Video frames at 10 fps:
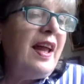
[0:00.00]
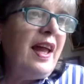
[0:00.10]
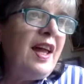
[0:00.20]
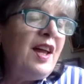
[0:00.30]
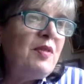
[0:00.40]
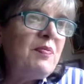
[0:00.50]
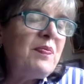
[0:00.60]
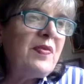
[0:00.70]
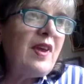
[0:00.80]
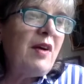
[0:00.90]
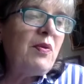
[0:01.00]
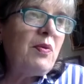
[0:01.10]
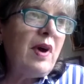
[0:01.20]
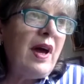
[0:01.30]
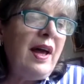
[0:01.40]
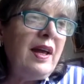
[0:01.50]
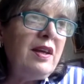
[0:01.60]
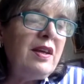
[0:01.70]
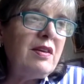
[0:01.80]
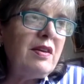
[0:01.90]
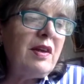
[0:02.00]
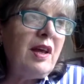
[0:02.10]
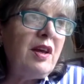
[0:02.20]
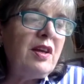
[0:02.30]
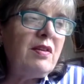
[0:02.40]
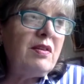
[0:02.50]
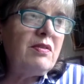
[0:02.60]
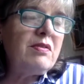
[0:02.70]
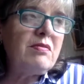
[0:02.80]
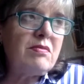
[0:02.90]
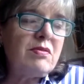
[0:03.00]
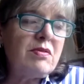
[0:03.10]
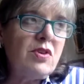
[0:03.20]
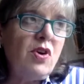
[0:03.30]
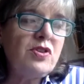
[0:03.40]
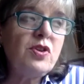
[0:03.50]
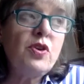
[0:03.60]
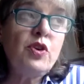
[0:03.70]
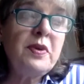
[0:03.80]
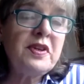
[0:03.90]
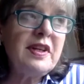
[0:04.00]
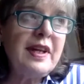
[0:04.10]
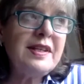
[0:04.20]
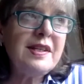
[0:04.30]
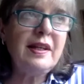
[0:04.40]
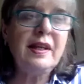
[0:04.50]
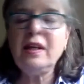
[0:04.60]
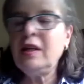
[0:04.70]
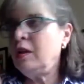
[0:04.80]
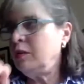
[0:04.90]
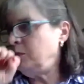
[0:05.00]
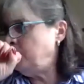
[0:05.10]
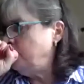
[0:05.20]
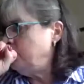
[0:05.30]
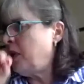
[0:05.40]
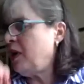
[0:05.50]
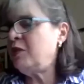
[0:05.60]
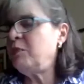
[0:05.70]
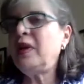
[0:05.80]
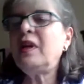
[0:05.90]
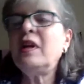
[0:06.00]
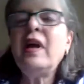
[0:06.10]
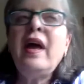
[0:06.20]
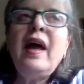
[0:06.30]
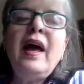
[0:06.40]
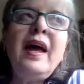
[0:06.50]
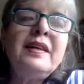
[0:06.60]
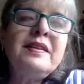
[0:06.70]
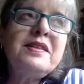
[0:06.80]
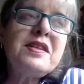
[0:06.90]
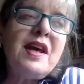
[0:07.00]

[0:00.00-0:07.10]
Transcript: Um, I taught a good bit in Italy, pardon me, and